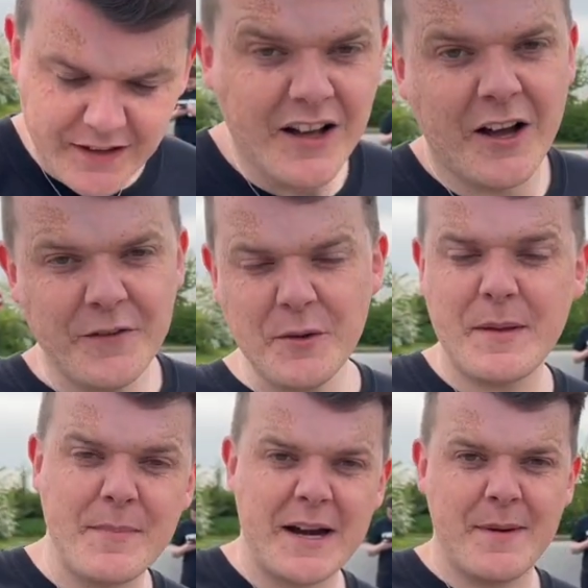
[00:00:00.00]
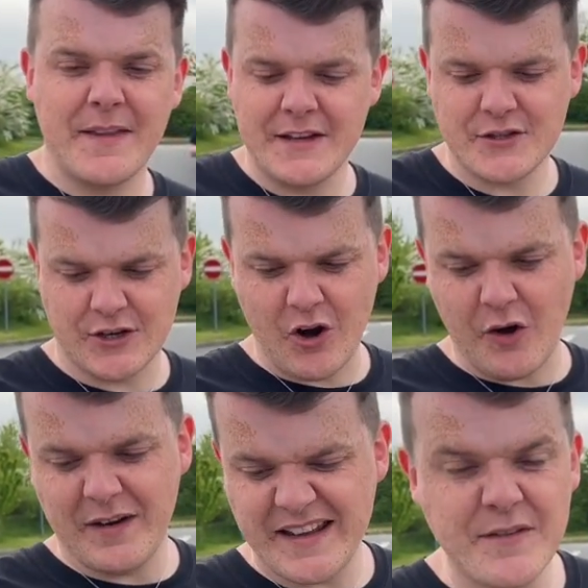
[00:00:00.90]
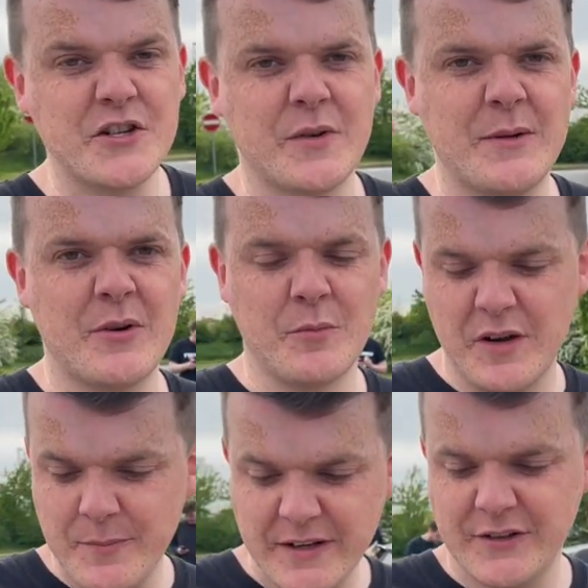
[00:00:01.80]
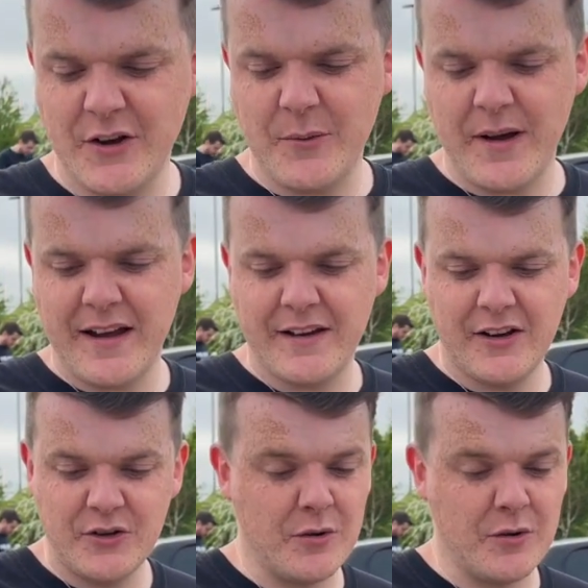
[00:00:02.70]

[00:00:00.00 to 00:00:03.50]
I feel a bit bad about this because I can't really give it to anyone. We're in the middle of nowhere. No